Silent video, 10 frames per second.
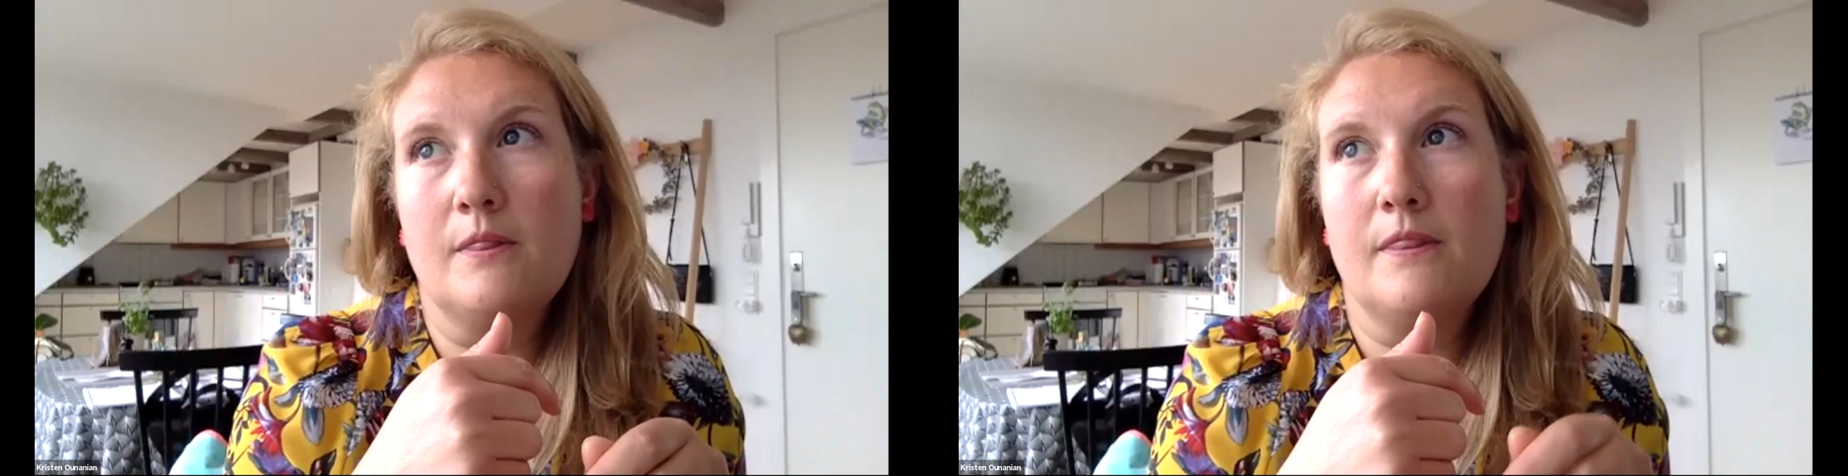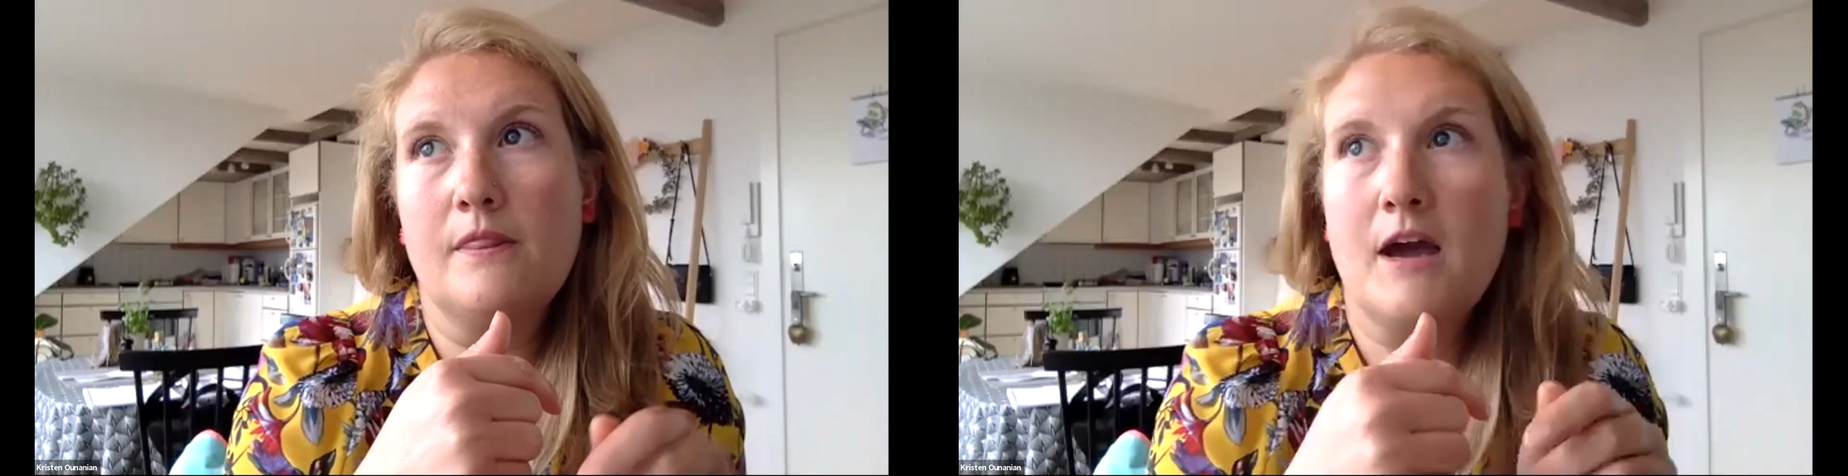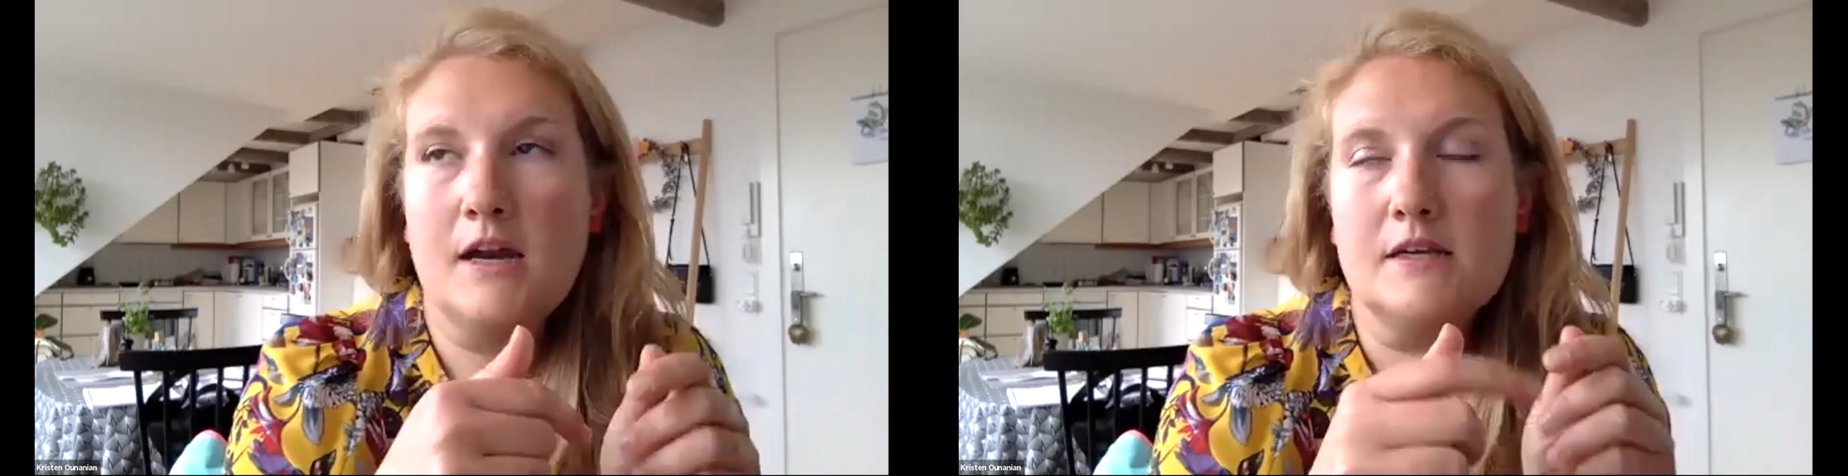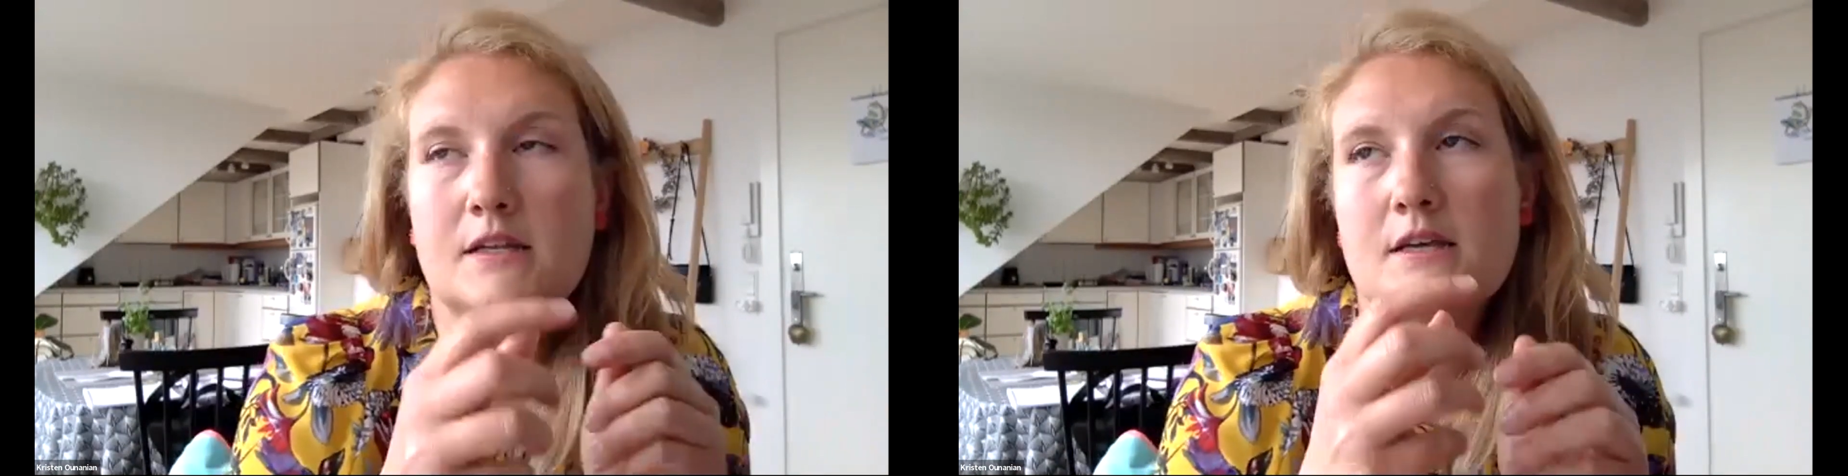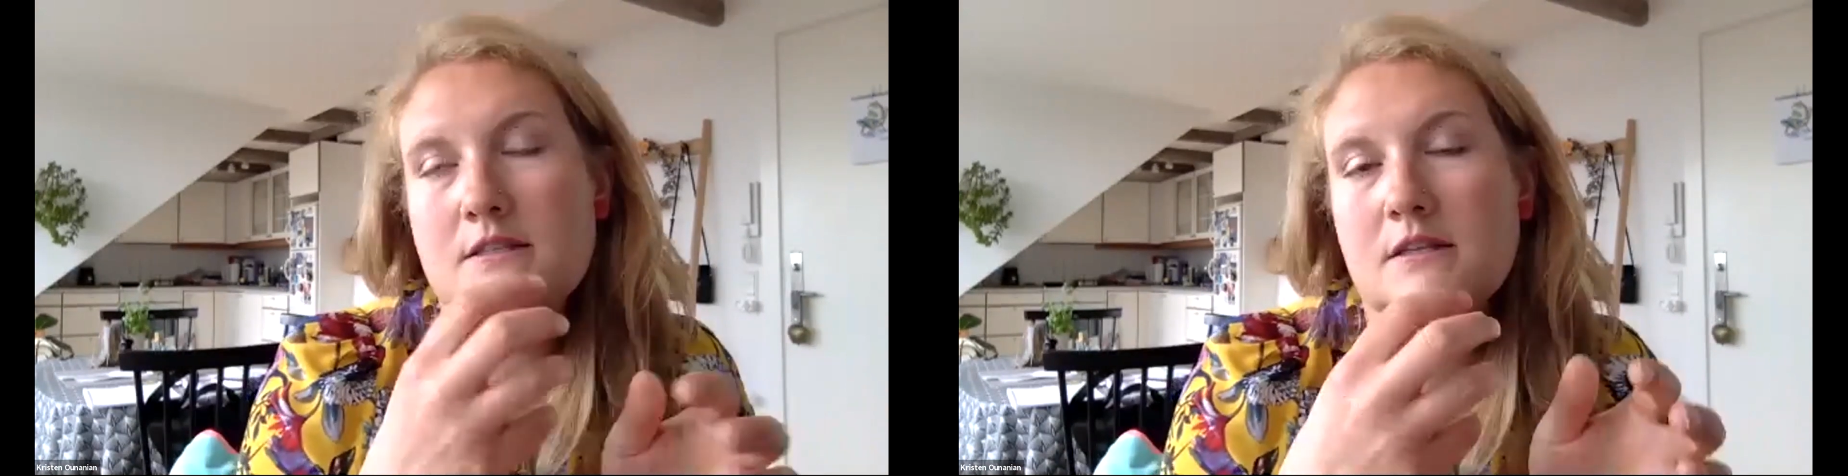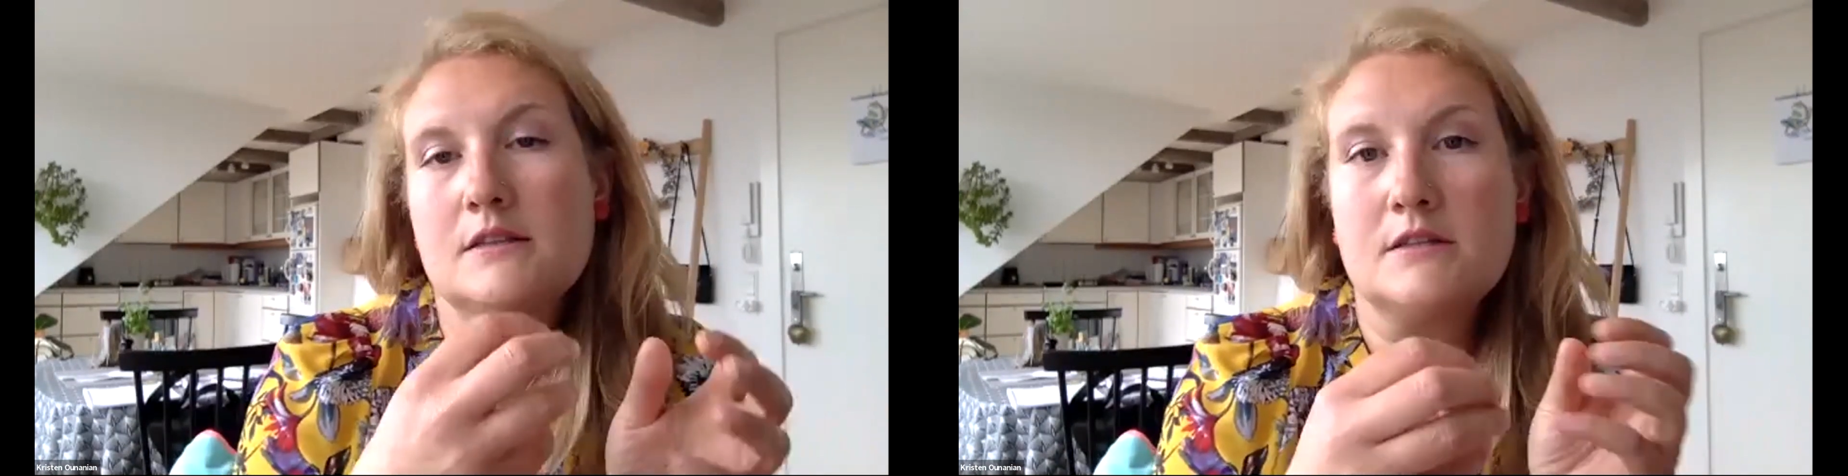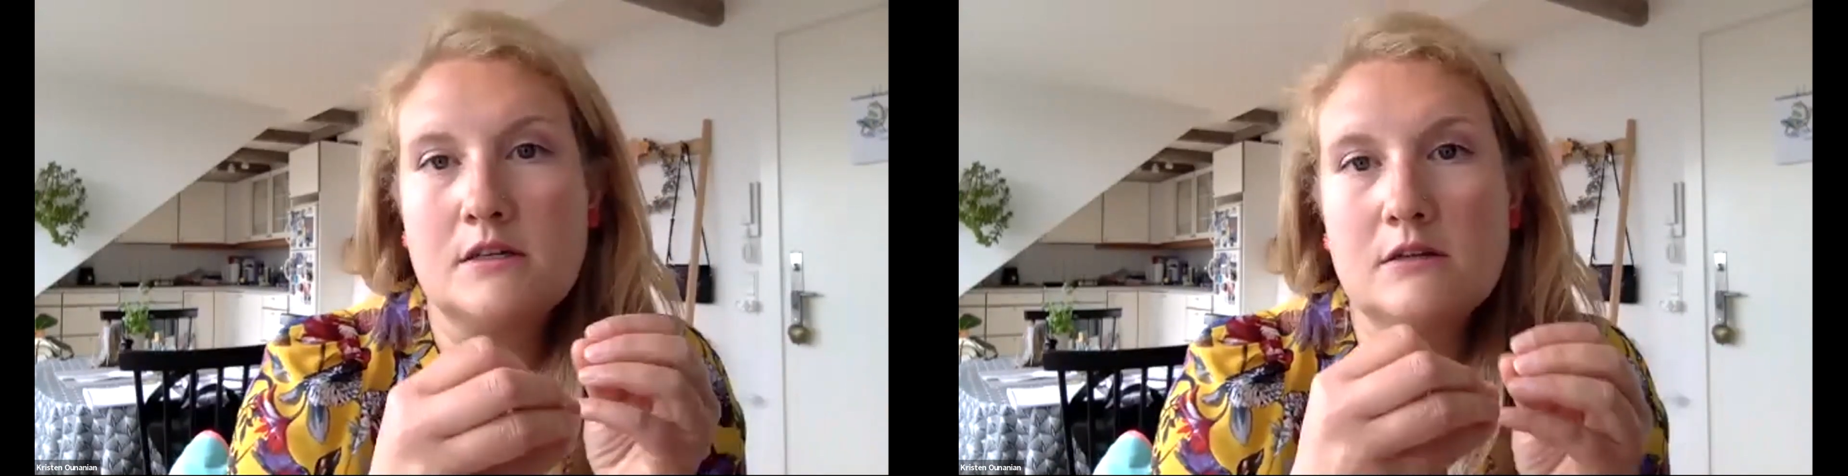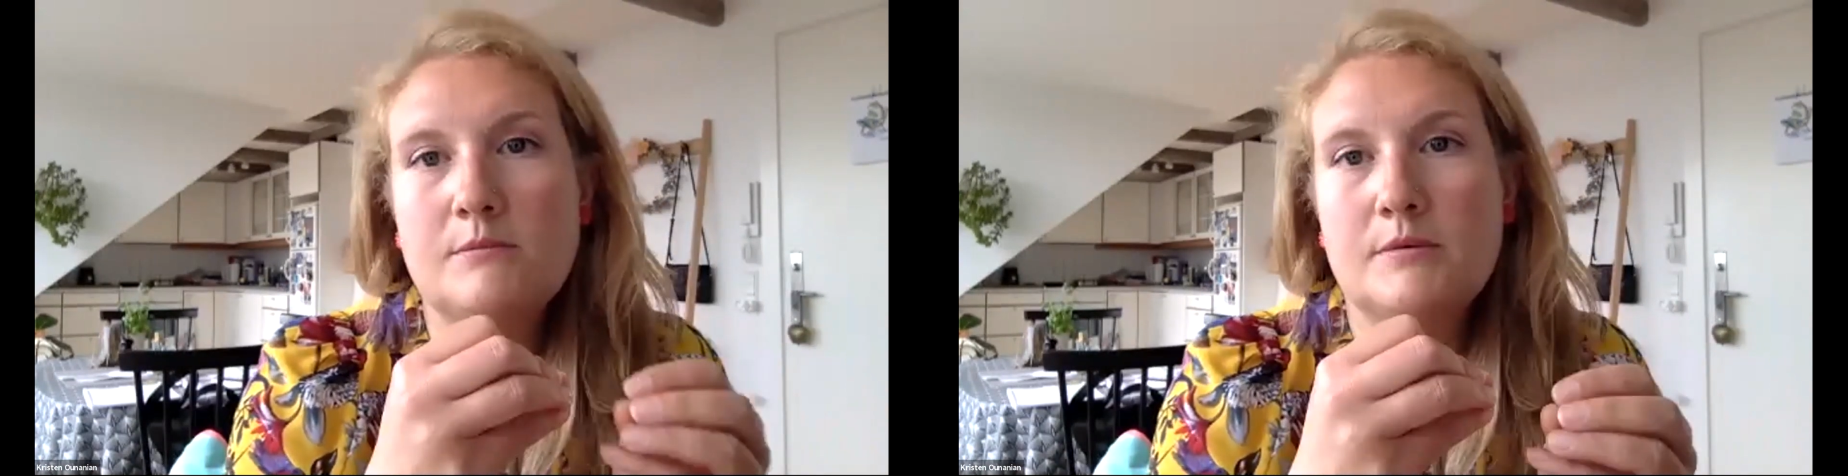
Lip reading: that gets a little